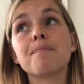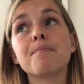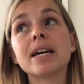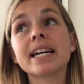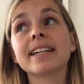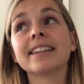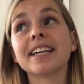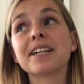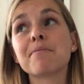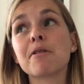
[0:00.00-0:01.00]
big
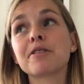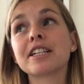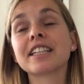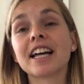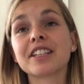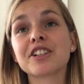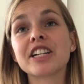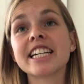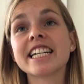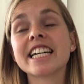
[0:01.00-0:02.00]
thing about
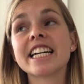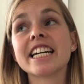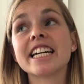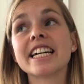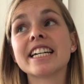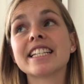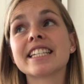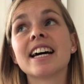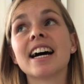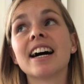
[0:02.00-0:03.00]
decluttering is
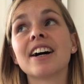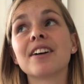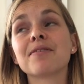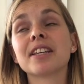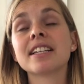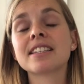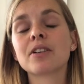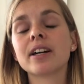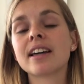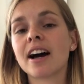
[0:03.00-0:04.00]
that it's
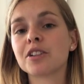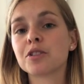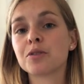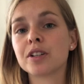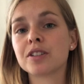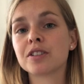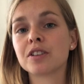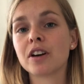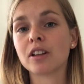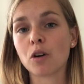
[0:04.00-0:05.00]
quite hard to do it
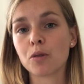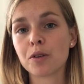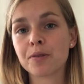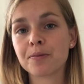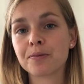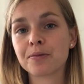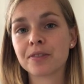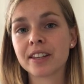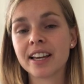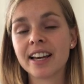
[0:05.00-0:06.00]
alone.
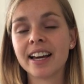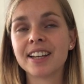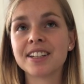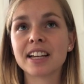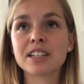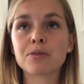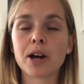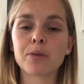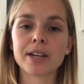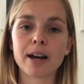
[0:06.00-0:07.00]
And that is
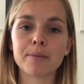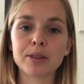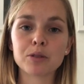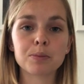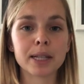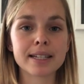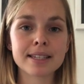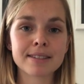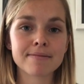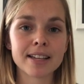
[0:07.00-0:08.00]
why we come into
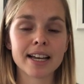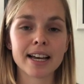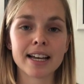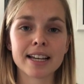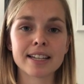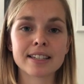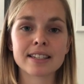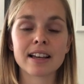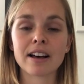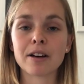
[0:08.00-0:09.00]
place as
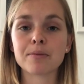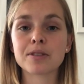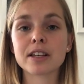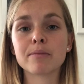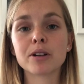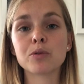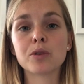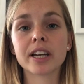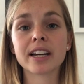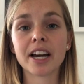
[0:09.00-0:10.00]
someone who
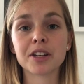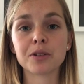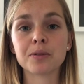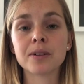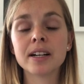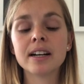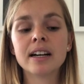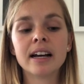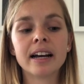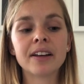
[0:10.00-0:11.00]
can guide you.
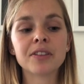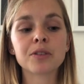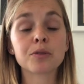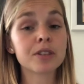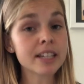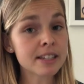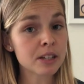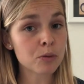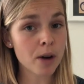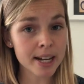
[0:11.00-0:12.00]
And the
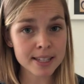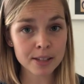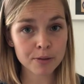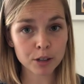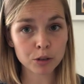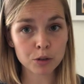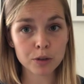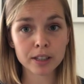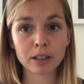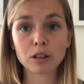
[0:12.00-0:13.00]
reason why it's difficult to do
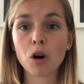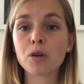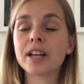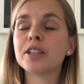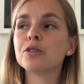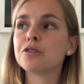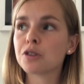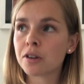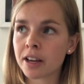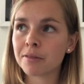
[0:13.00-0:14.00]
it alone, and you
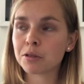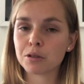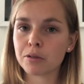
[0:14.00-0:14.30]
don't have to do